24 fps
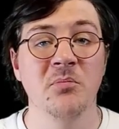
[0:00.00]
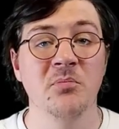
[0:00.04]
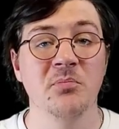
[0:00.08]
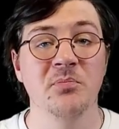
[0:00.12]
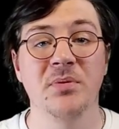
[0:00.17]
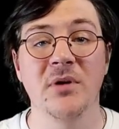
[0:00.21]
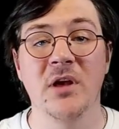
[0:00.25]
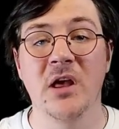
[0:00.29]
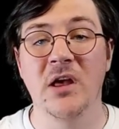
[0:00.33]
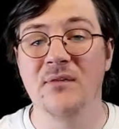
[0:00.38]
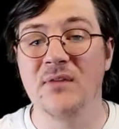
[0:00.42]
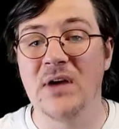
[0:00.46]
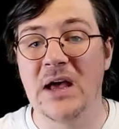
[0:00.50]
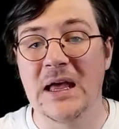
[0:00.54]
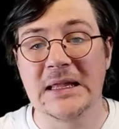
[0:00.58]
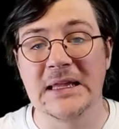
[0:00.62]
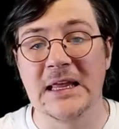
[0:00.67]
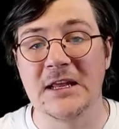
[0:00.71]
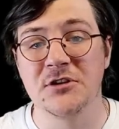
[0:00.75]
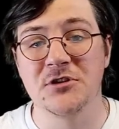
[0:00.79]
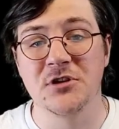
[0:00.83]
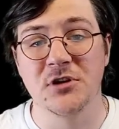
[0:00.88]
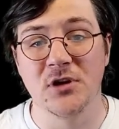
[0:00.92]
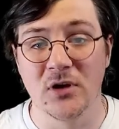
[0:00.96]
but that
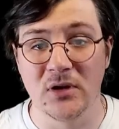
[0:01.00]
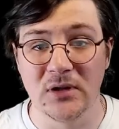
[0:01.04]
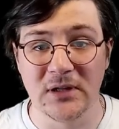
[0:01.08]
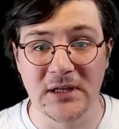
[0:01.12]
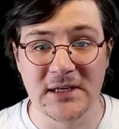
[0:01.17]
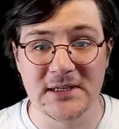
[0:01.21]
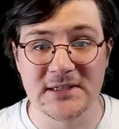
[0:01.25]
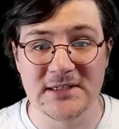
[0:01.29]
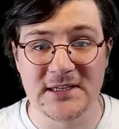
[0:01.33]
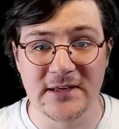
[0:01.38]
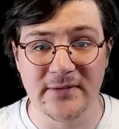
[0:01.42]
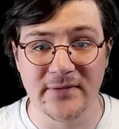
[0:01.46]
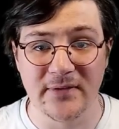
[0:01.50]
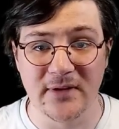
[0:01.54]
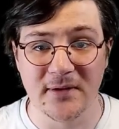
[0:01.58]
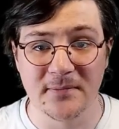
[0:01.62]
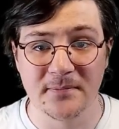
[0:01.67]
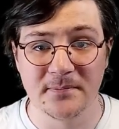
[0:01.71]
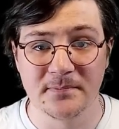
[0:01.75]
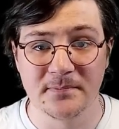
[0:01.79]
led to no leads either.